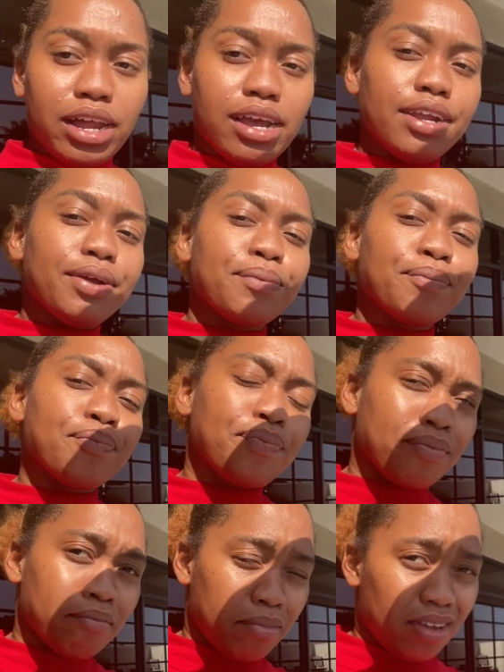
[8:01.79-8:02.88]
lighting,
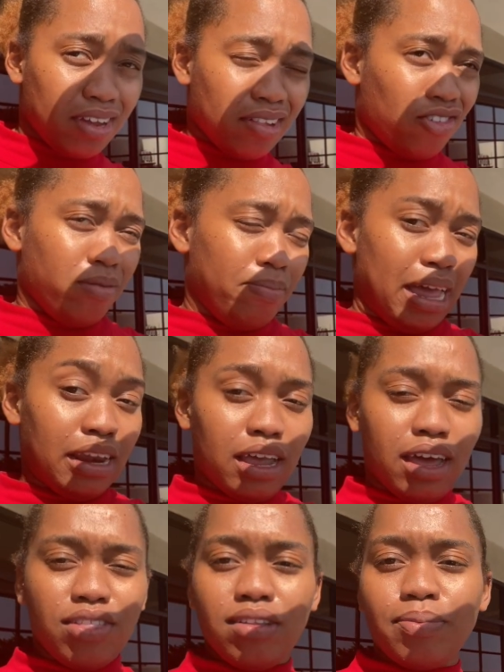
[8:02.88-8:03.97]
but it's just blinding
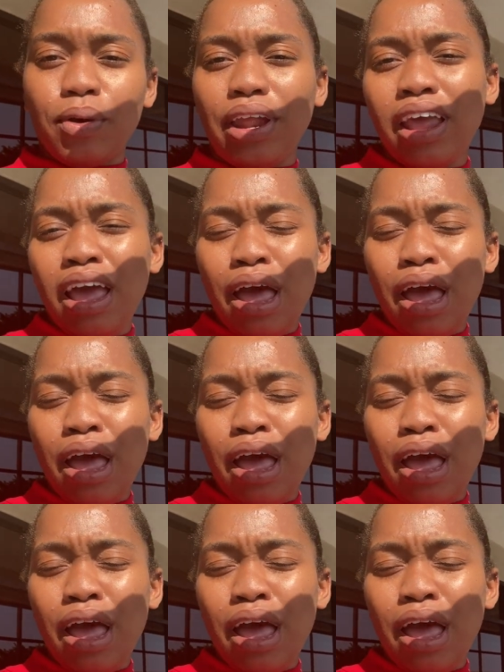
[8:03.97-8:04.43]
at this point.